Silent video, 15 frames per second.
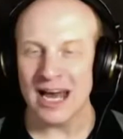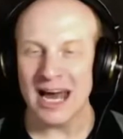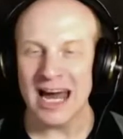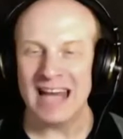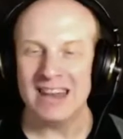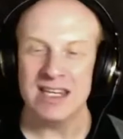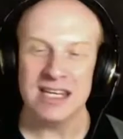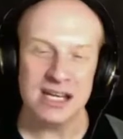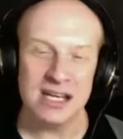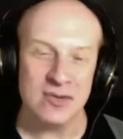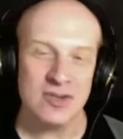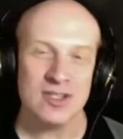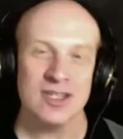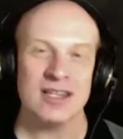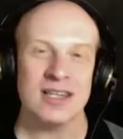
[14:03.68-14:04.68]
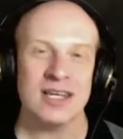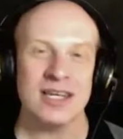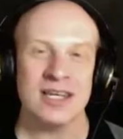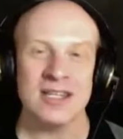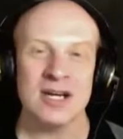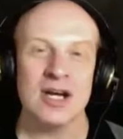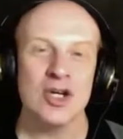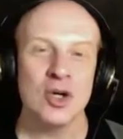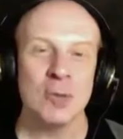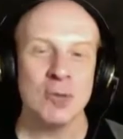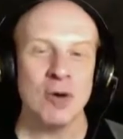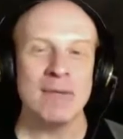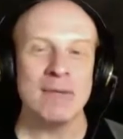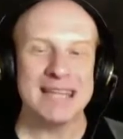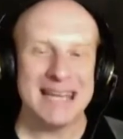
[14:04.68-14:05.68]
And the interesting thing is you'll
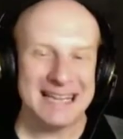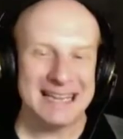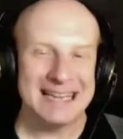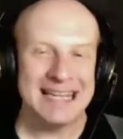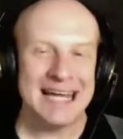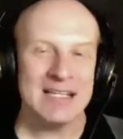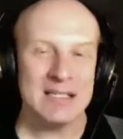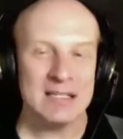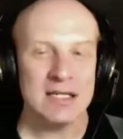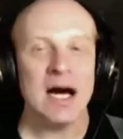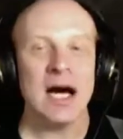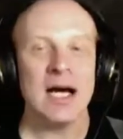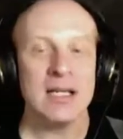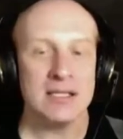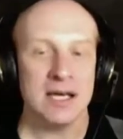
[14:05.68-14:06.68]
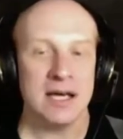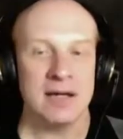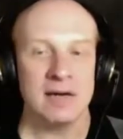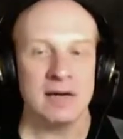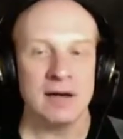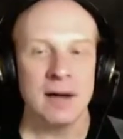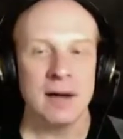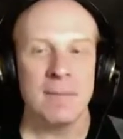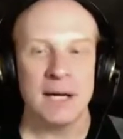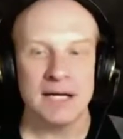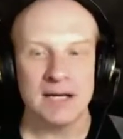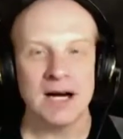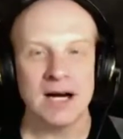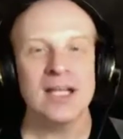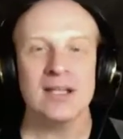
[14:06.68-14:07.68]
probably get less content by
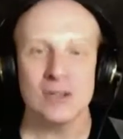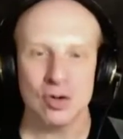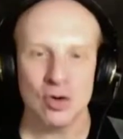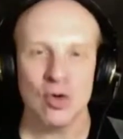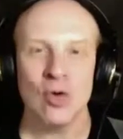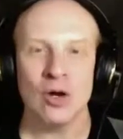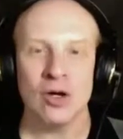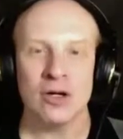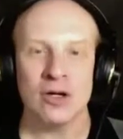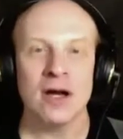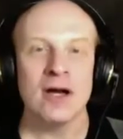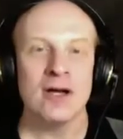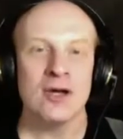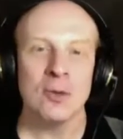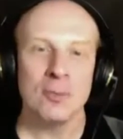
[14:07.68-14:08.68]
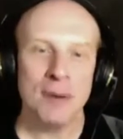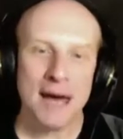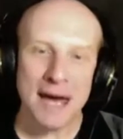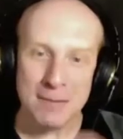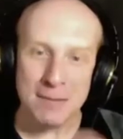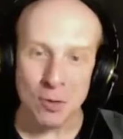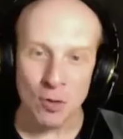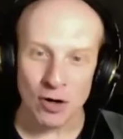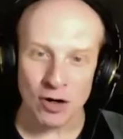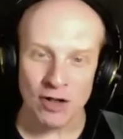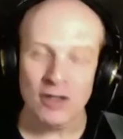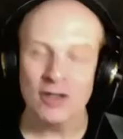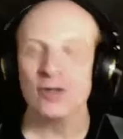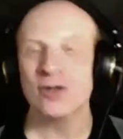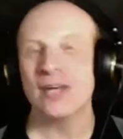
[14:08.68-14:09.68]
cutting the cord. You'll pay more,
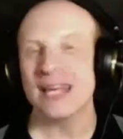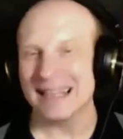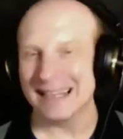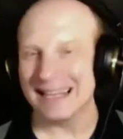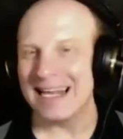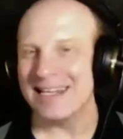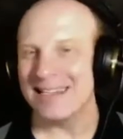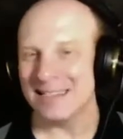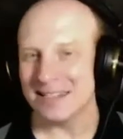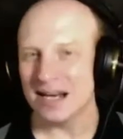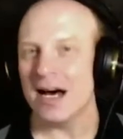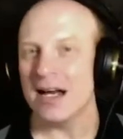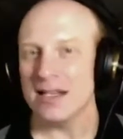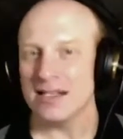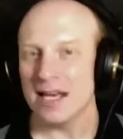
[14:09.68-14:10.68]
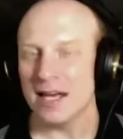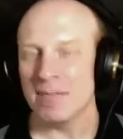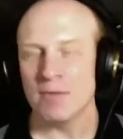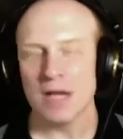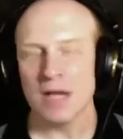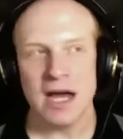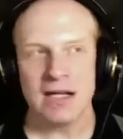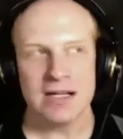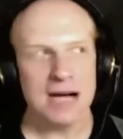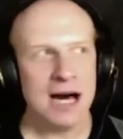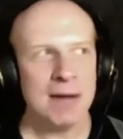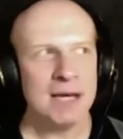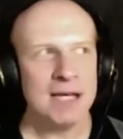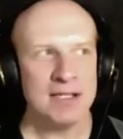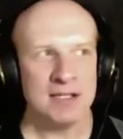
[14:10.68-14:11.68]
you'll get less content. And
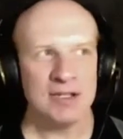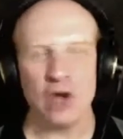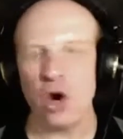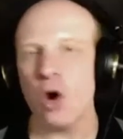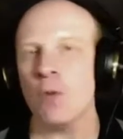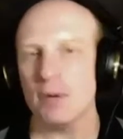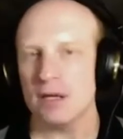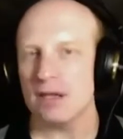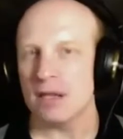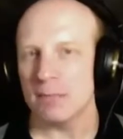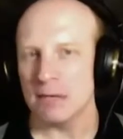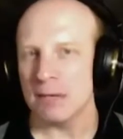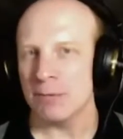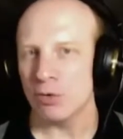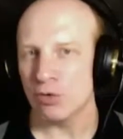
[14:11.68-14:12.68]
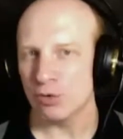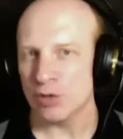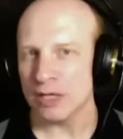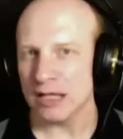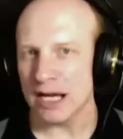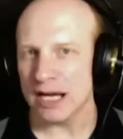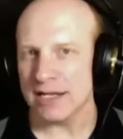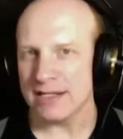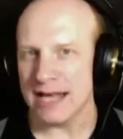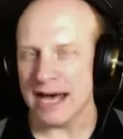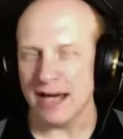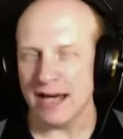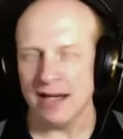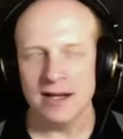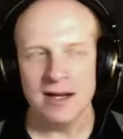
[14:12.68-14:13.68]
Comcast is hoping that people realize that